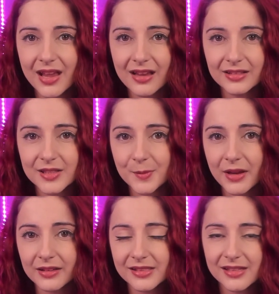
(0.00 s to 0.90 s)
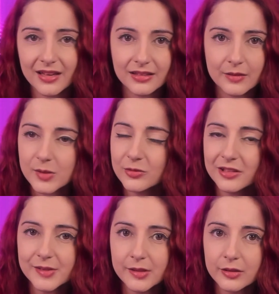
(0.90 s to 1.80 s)
any specs, and if someone
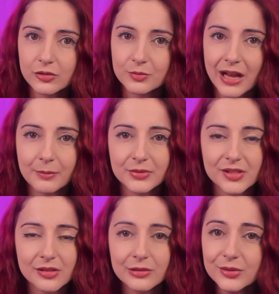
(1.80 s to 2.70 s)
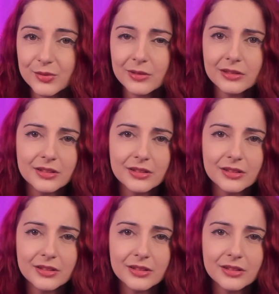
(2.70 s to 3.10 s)
else in your group happens to loot one,